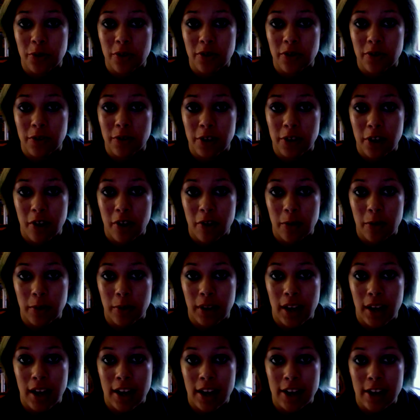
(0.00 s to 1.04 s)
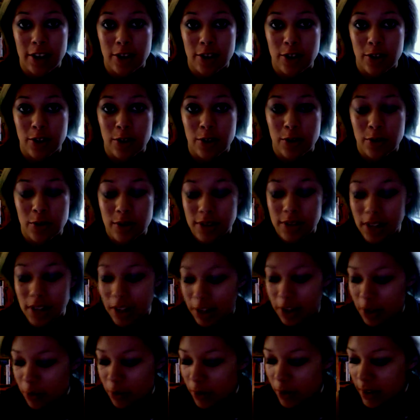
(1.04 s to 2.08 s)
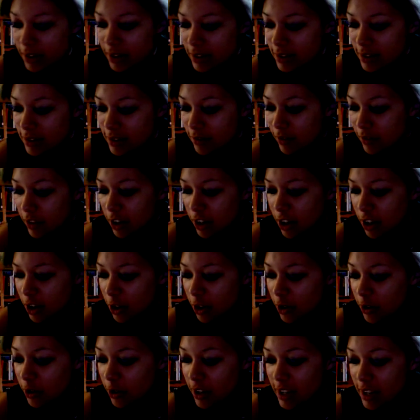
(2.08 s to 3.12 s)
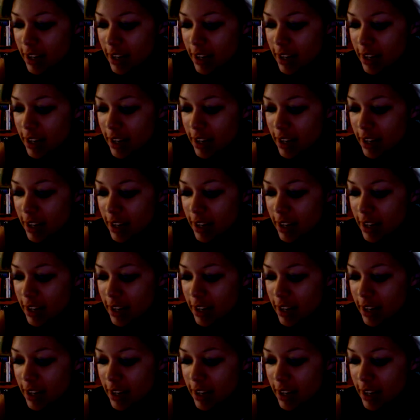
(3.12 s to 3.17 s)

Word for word: video reply to SoundlyAwake's video